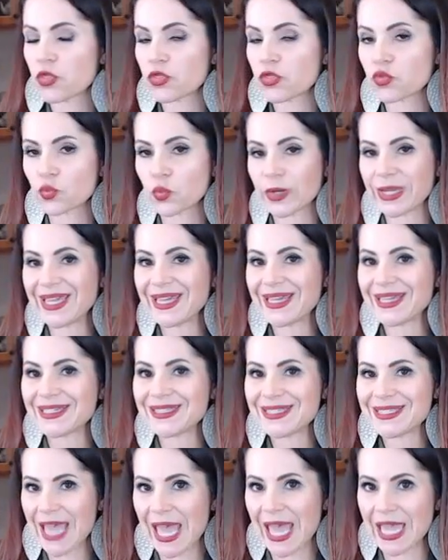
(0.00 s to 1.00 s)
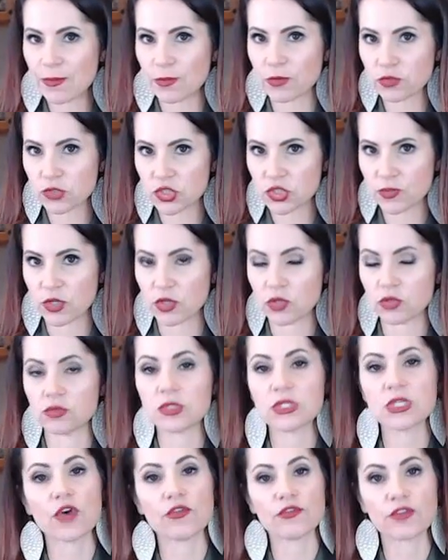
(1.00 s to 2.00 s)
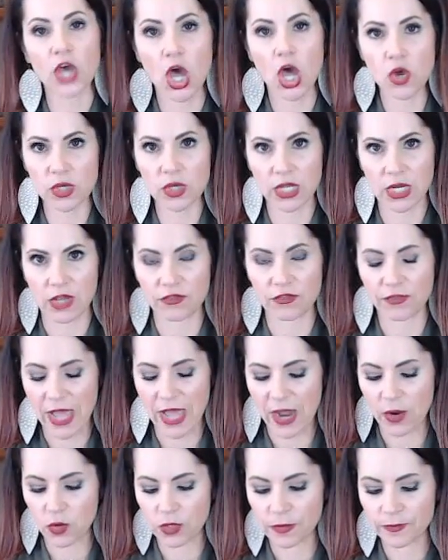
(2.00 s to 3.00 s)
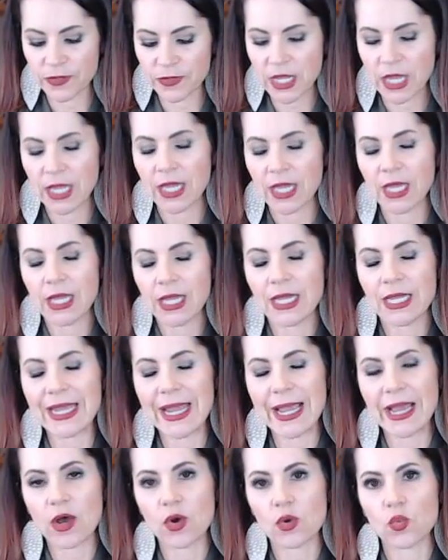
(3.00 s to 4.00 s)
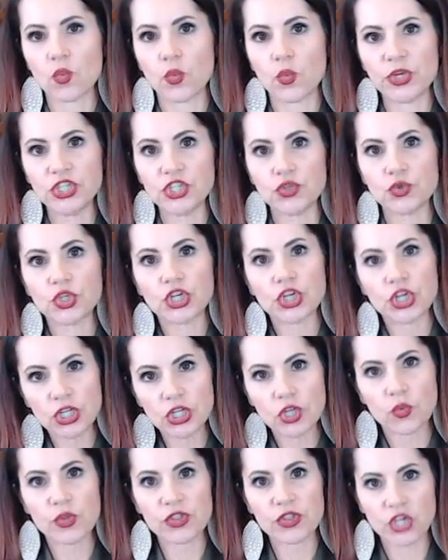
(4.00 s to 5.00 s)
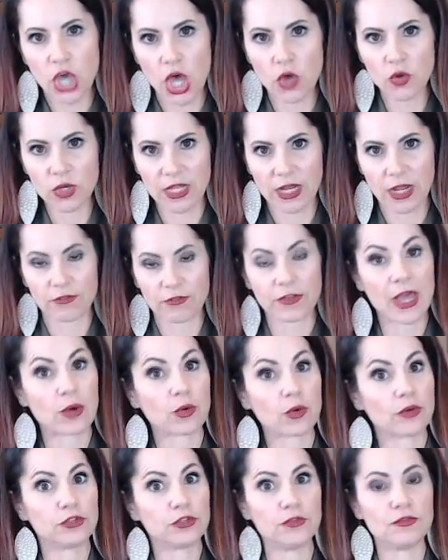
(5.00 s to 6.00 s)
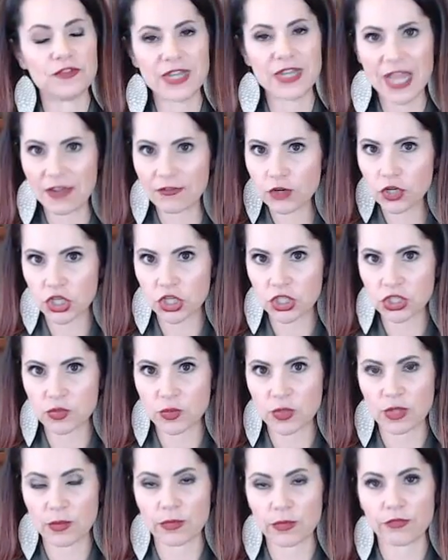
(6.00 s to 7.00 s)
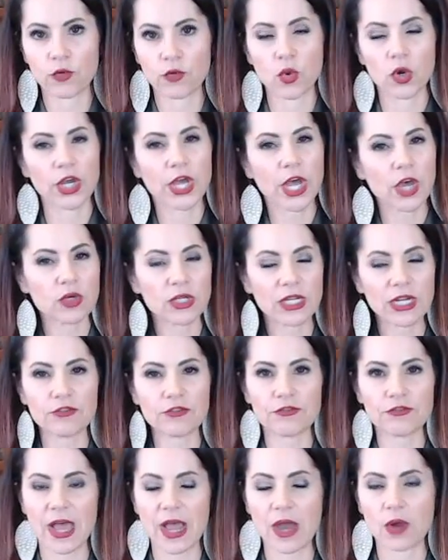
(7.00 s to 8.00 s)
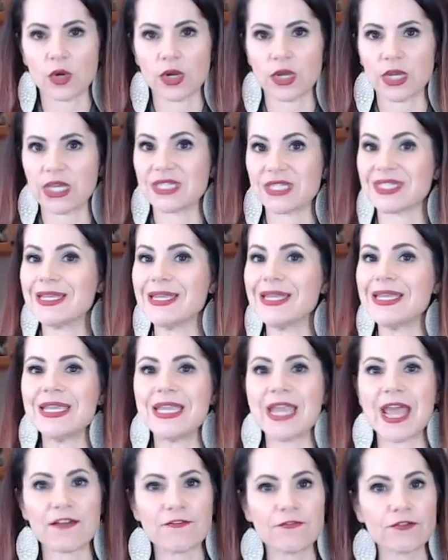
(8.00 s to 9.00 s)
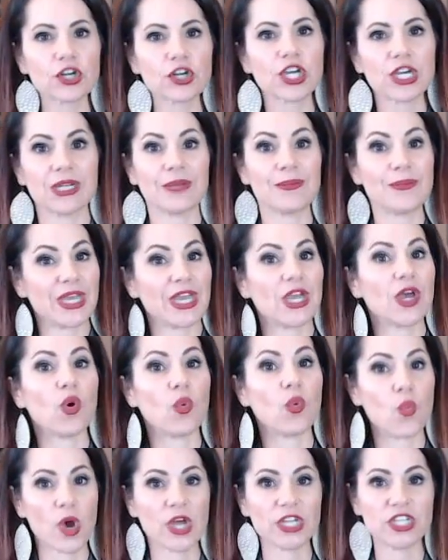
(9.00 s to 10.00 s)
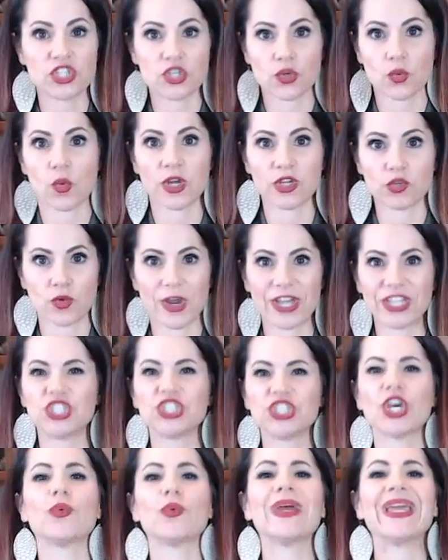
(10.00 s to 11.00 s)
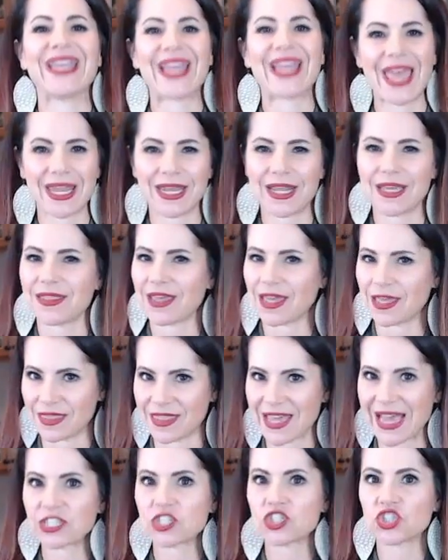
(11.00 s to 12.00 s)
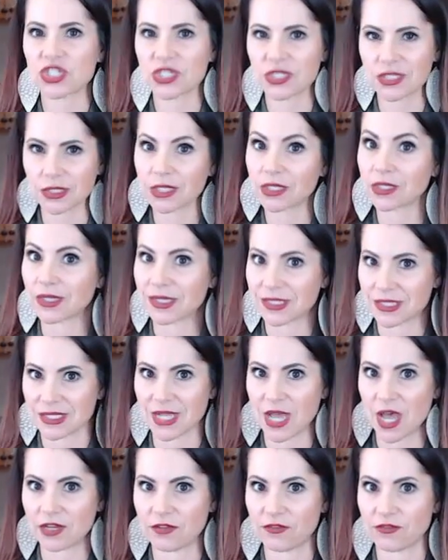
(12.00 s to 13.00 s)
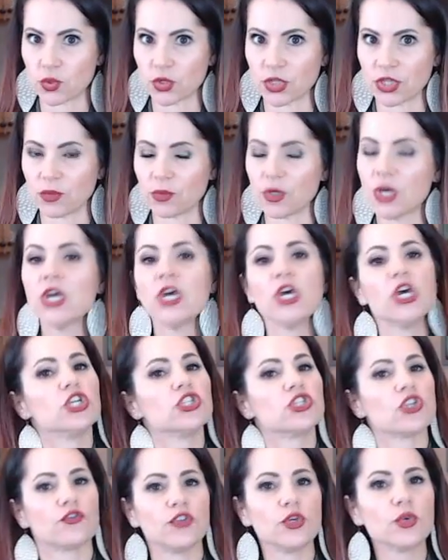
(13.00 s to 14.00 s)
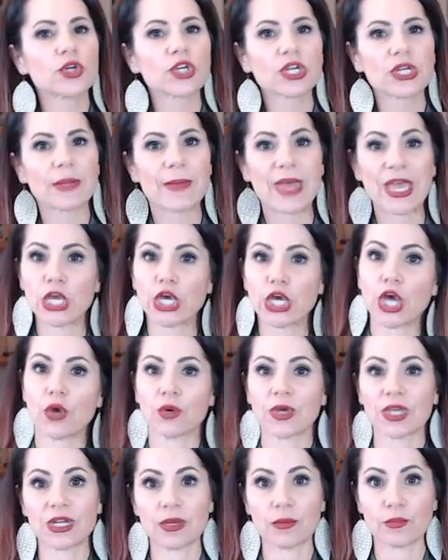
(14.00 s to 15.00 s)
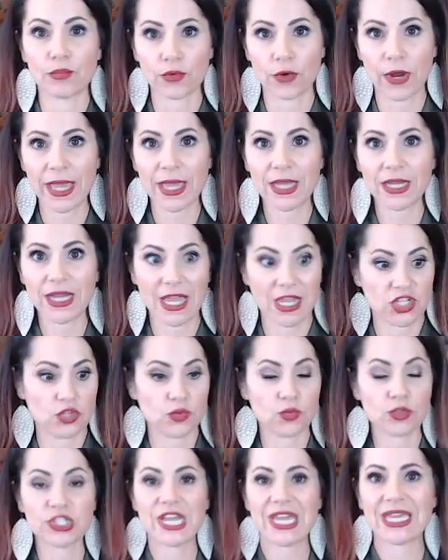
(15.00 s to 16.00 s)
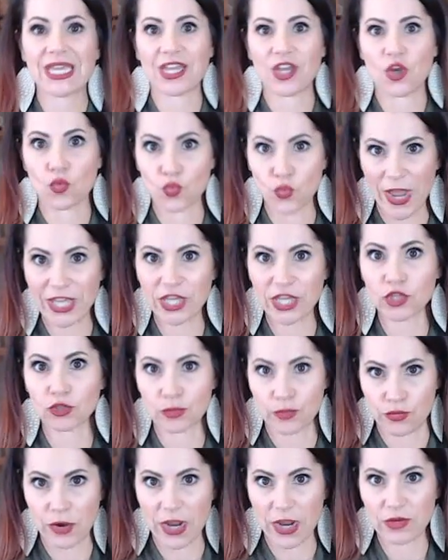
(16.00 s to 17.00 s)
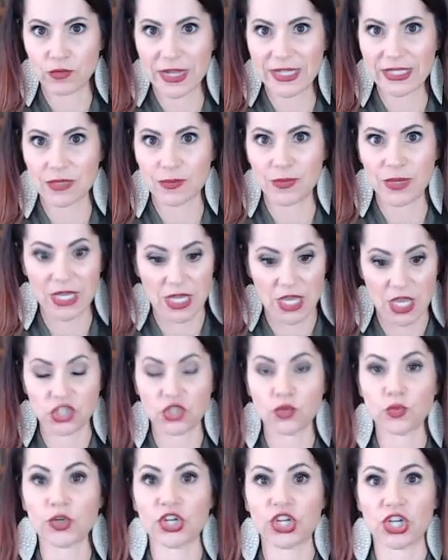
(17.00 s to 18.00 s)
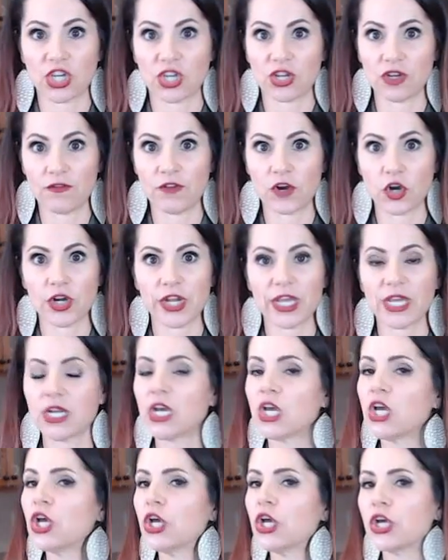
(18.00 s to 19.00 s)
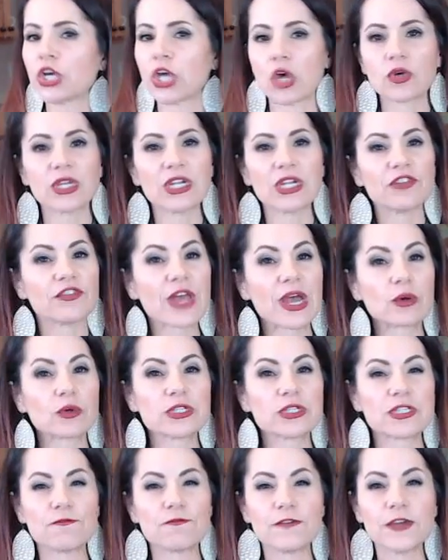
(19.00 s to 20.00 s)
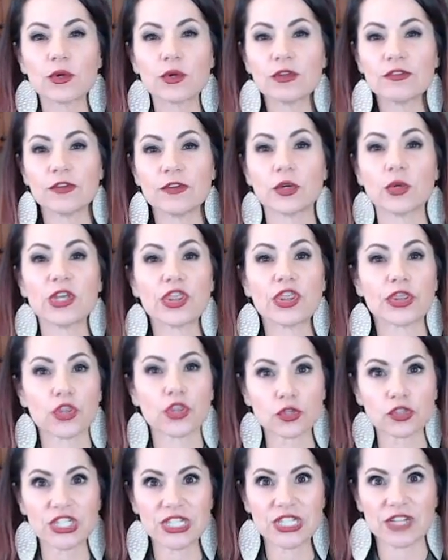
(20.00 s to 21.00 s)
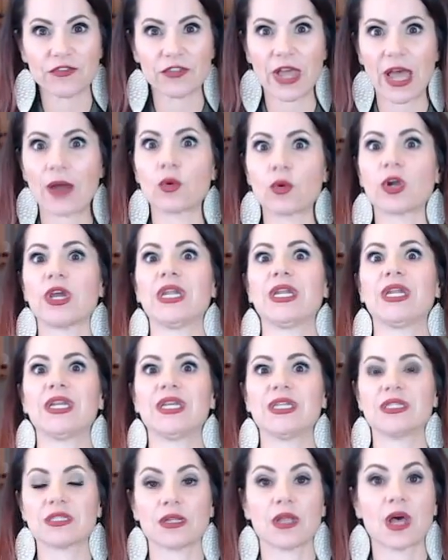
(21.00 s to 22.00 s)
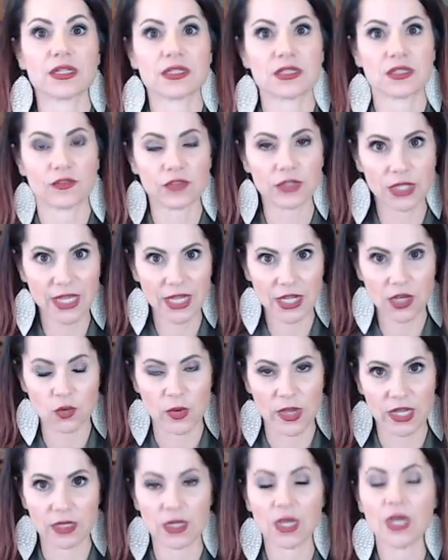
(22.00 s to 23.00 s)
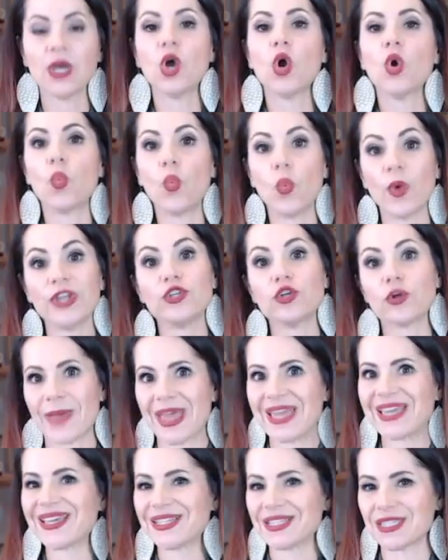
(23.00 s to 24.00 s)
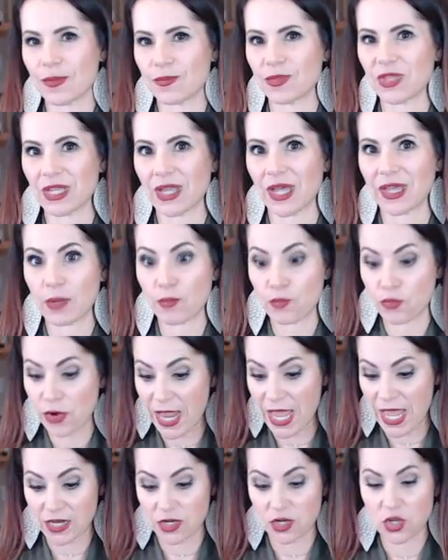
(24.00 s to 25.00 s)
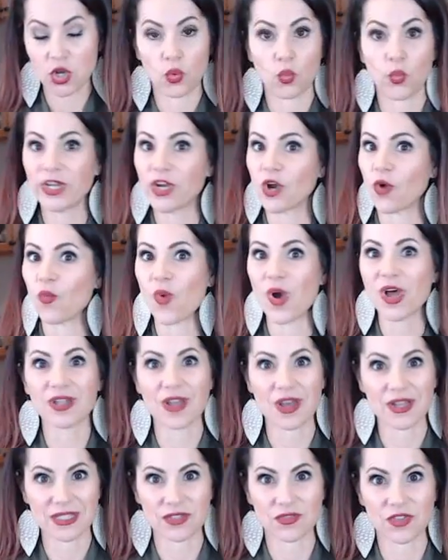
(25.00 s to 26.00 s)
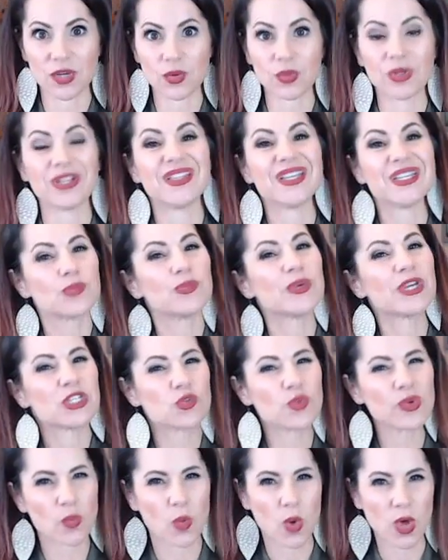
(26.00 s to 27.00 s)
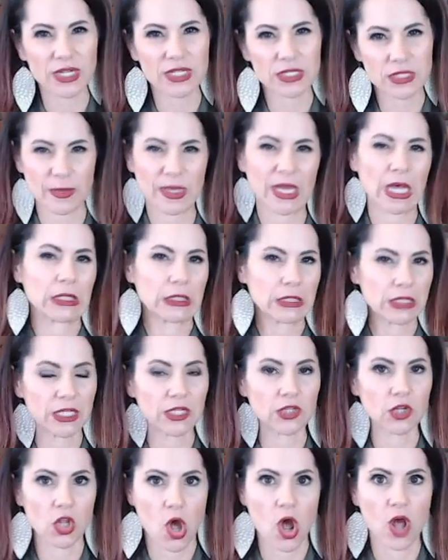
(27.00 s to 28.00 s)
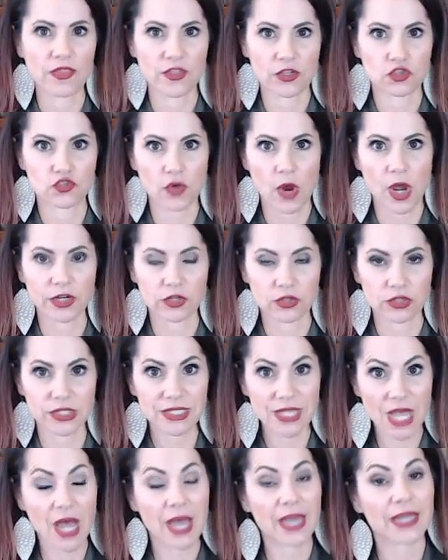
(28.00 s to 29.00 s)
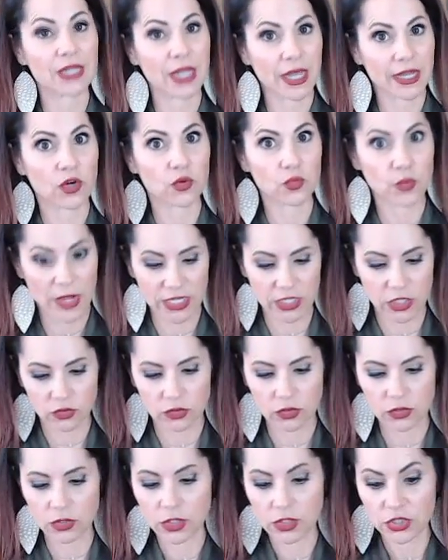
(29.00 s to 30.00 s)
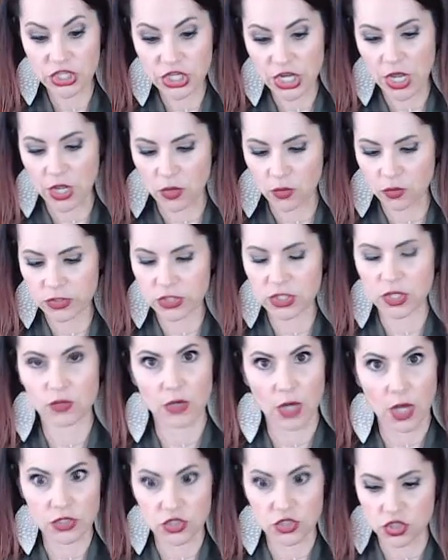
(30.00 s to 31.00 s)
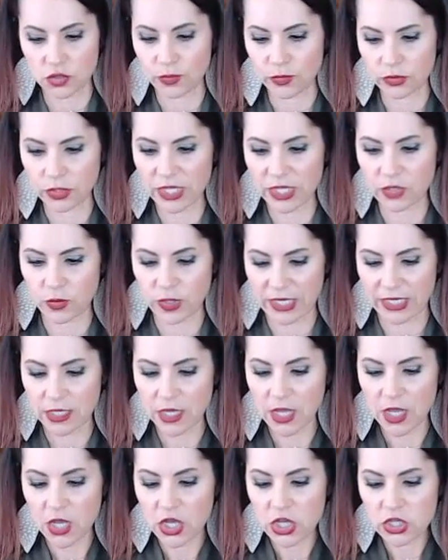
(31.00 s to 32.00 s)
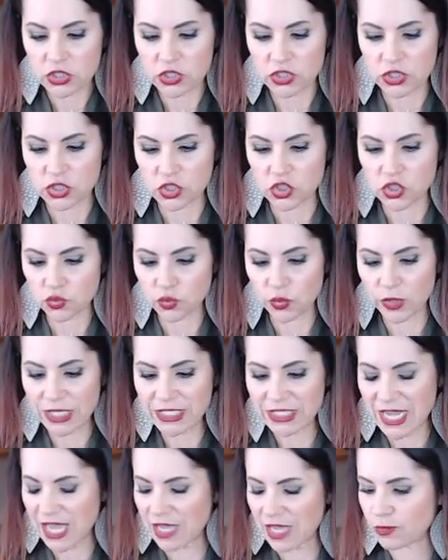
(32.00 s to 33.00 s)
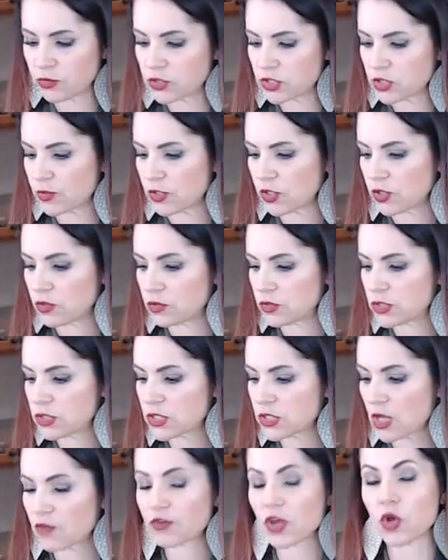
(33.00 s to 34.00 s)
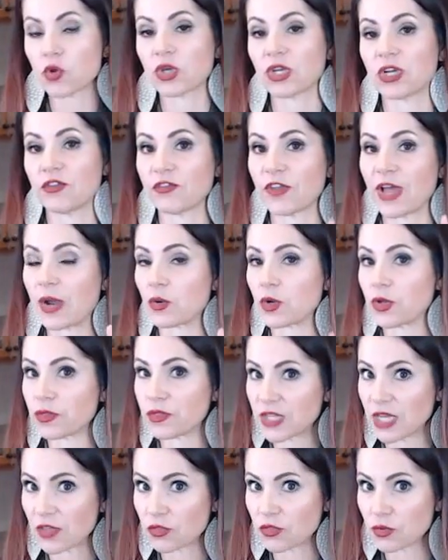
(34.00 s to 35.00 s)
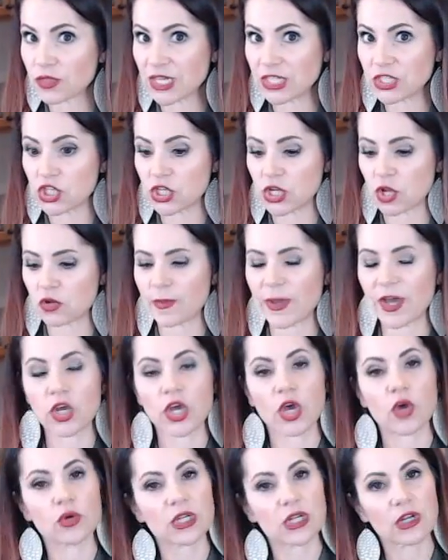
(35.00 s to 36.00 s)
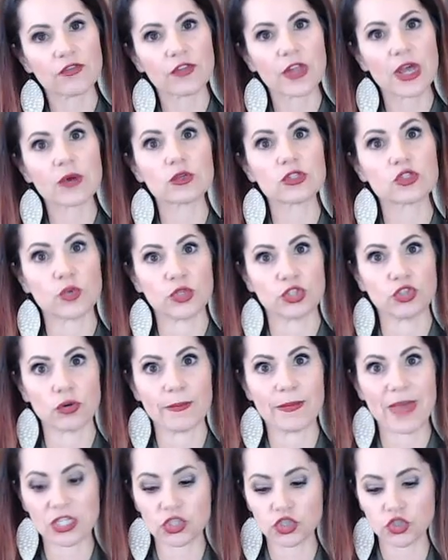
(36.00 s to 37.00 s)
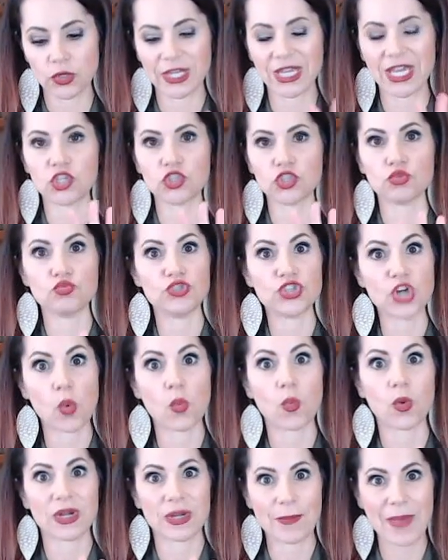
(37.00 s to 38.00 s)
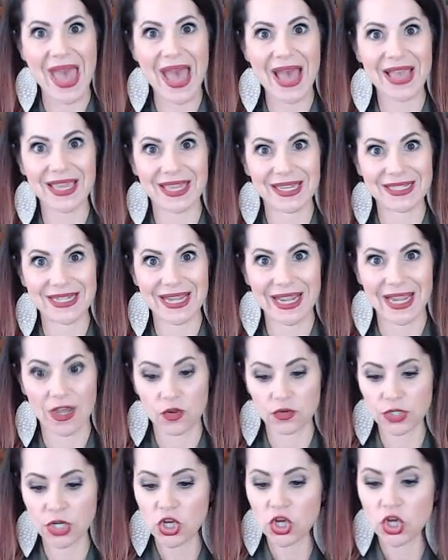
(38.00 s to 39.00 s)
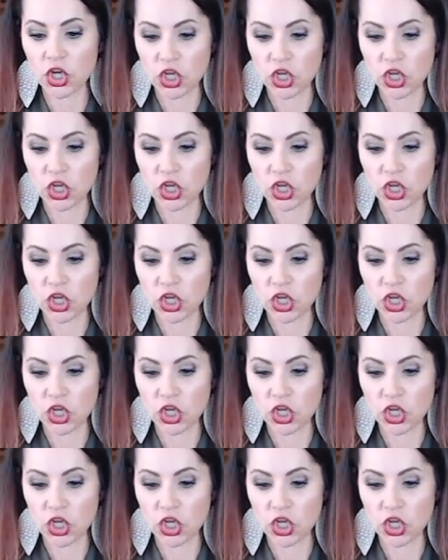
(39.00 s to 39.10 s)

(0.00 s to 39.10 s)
3 tablespoons of coconut flour. Now, when you cook with coconut flour, if you've never cooked with it before, coconut flour is never going to be a 1-to-1 ratio in anything. That's just a little aside for you. So if you were going to make coconut bread and you were taking a regular bread recipe and you were going to convert it, coconut flour is a very, very thirsty flour and it needs lots of liquid when you're making something like a bread. We don't want lots of liquid in this because we want it to be a little on the drier side like a regular dough, so not super liquidy. So this is 3 tablespoons of coconut flour. The other thing to note about coconut flour is when you're measuring it, you don't want to pack it down.